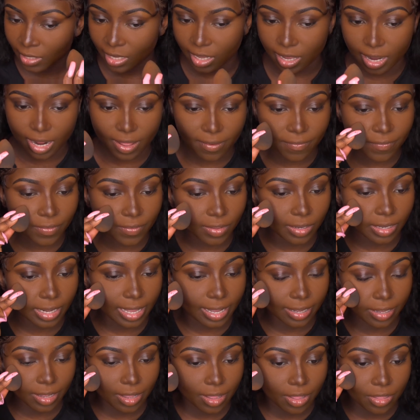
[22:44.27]
and I feel
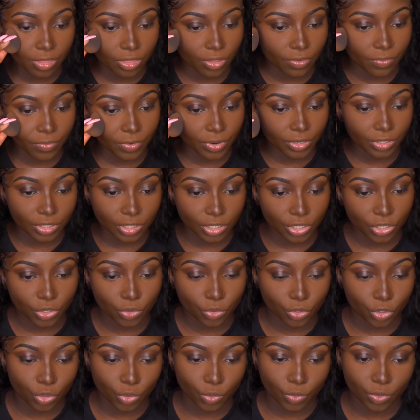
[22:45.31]
like the first thing you
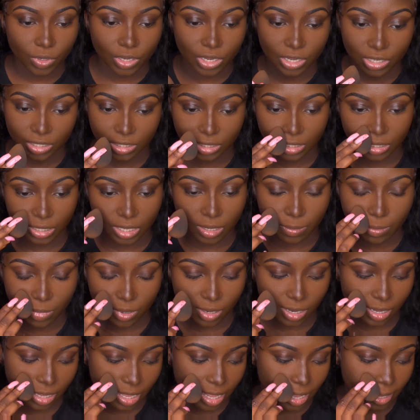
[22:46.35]
do is to
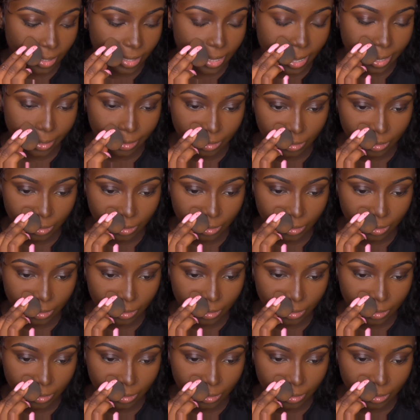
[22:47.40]
communicate that.